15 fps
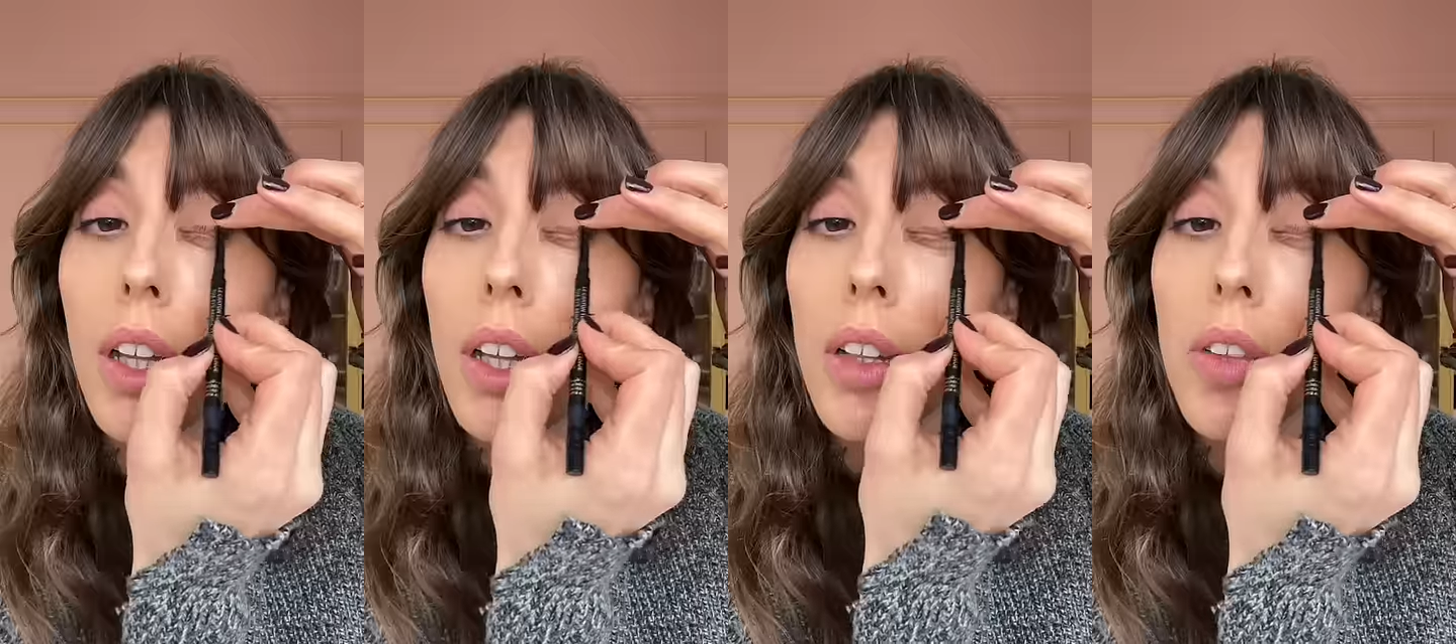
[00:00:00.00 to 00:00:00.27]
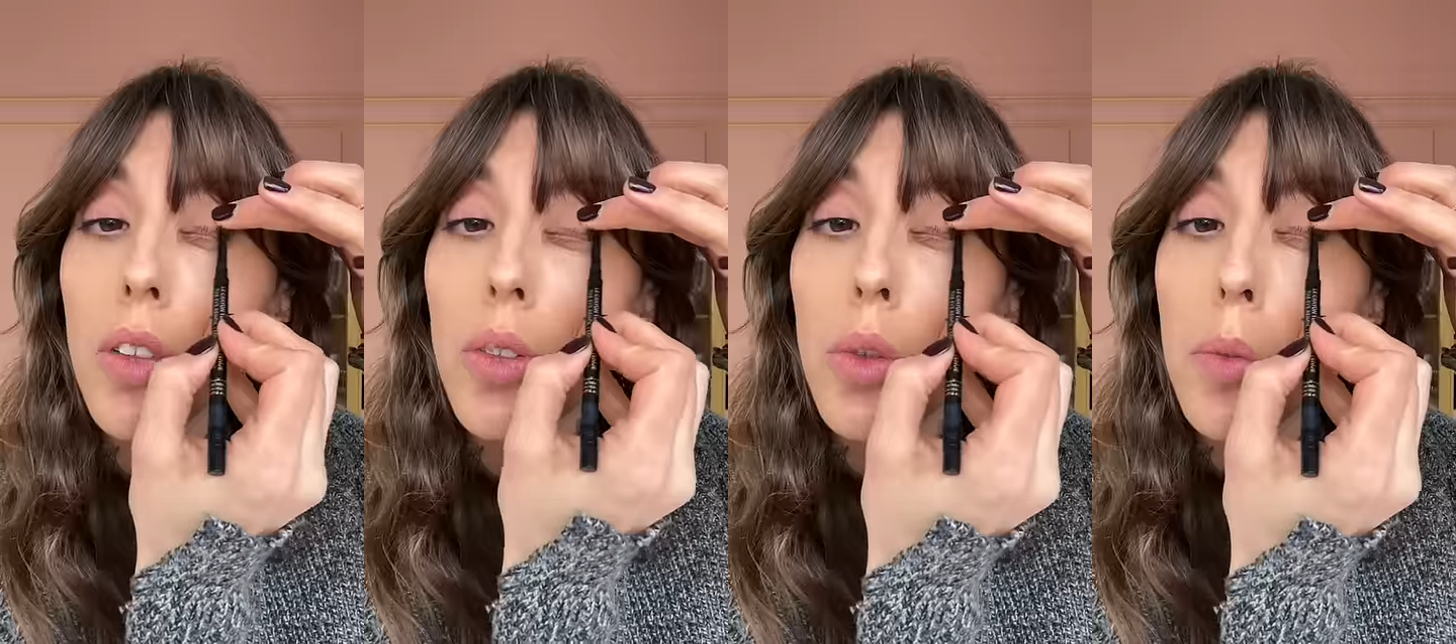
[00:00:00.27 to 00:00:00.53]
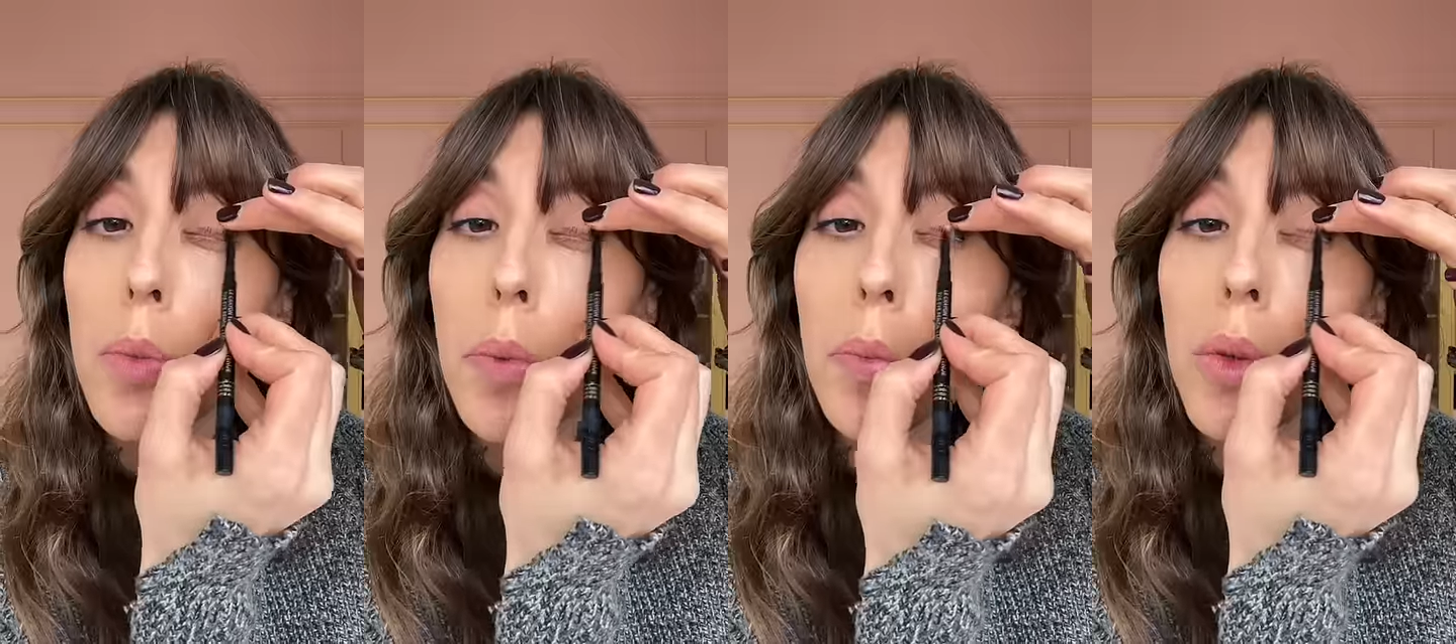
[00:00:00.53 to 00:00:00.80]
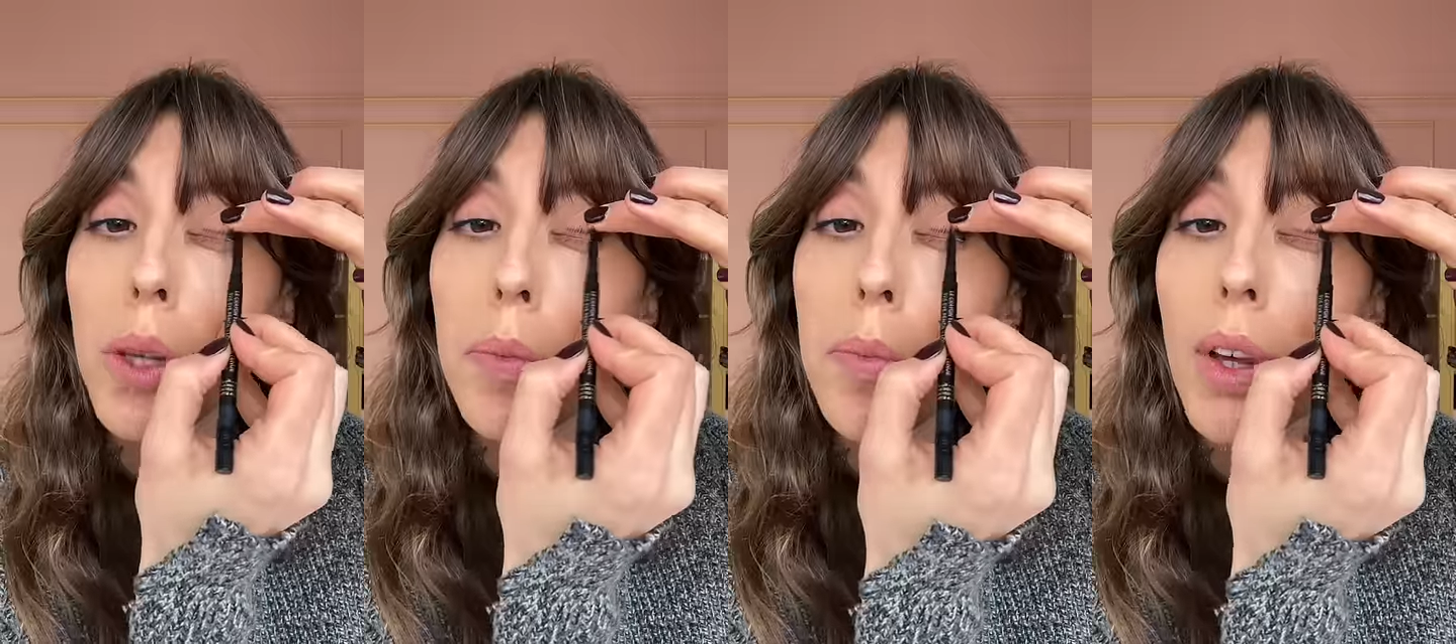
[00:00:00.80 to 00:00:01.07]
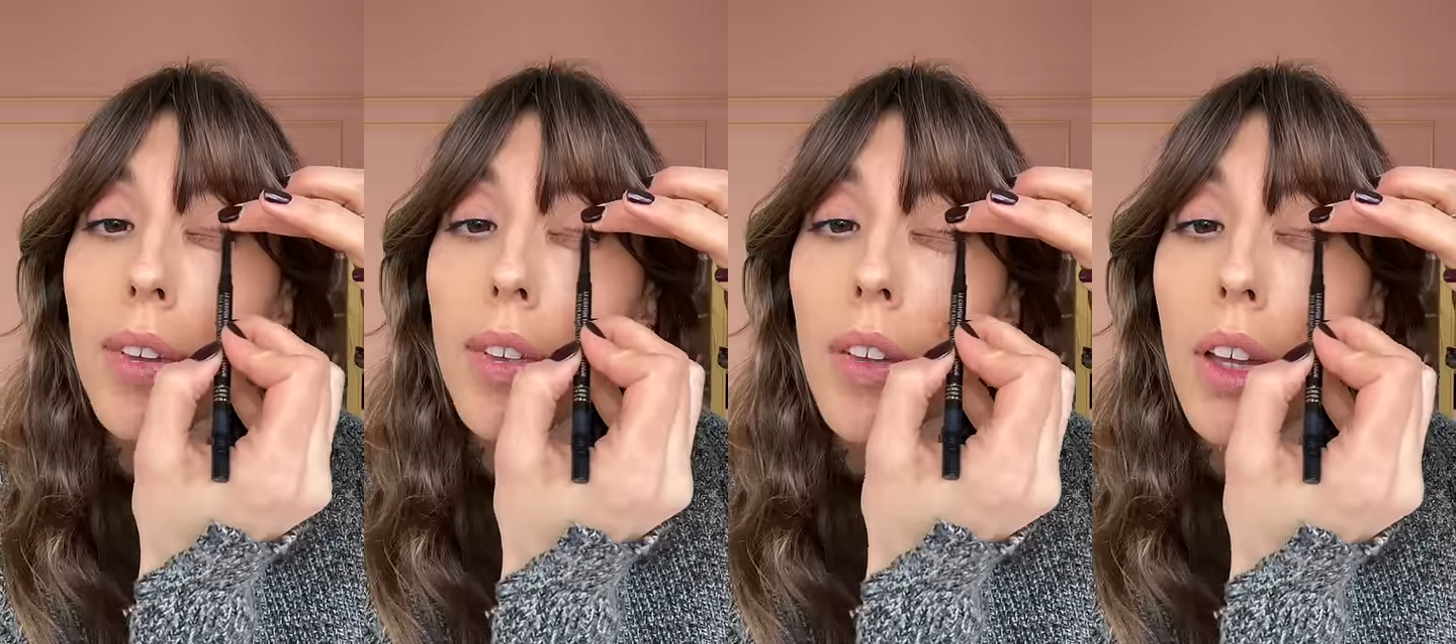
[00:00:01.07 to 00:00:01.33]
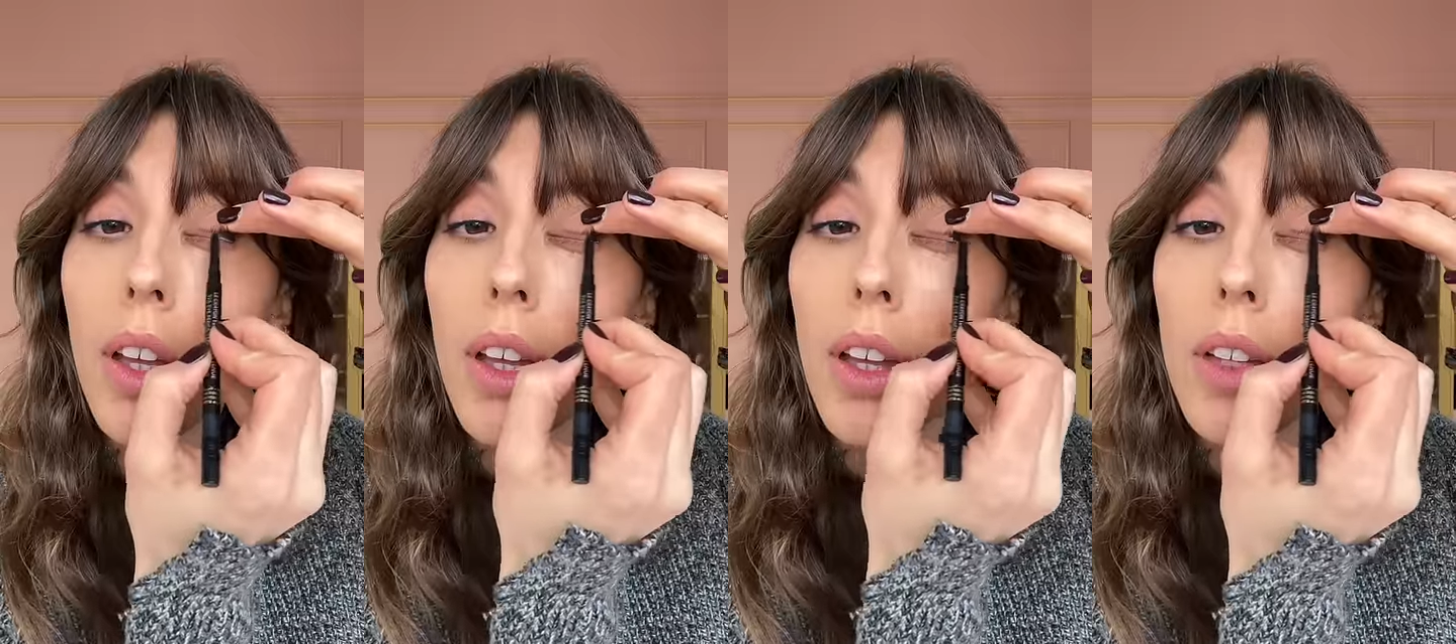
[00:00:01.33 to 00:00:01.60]
It's super
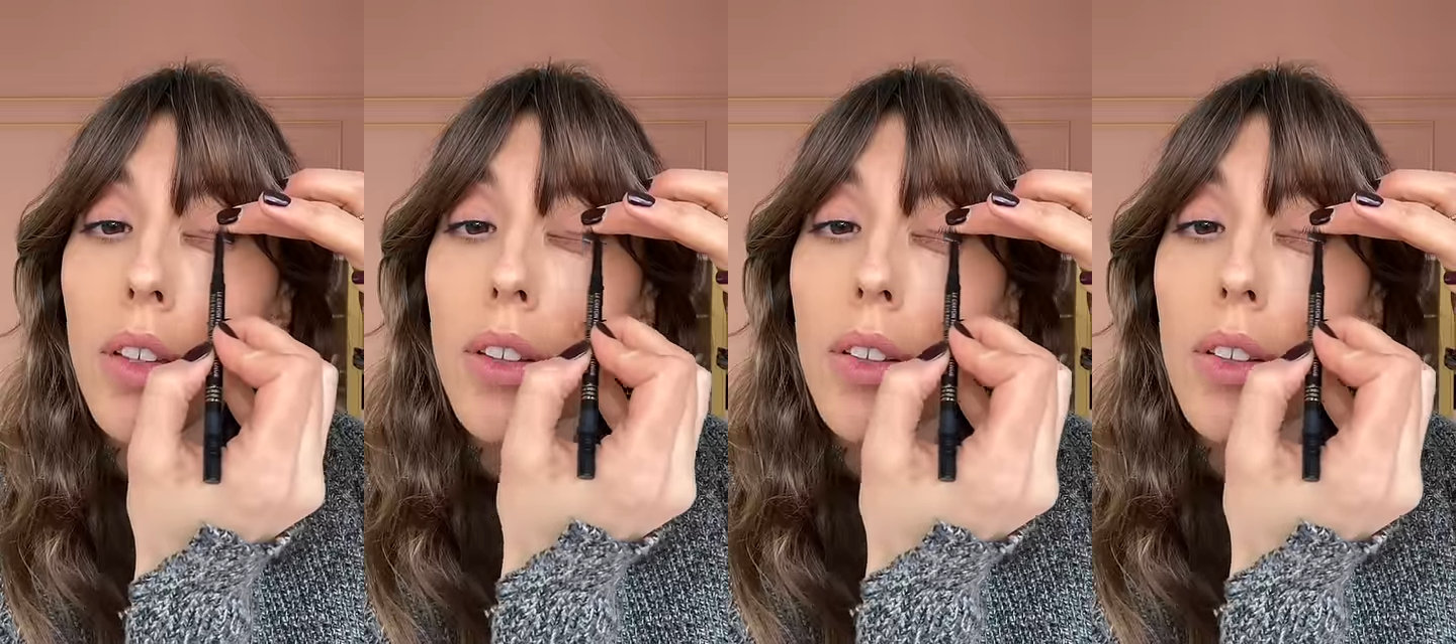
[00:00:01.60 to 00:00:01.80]
pigmented,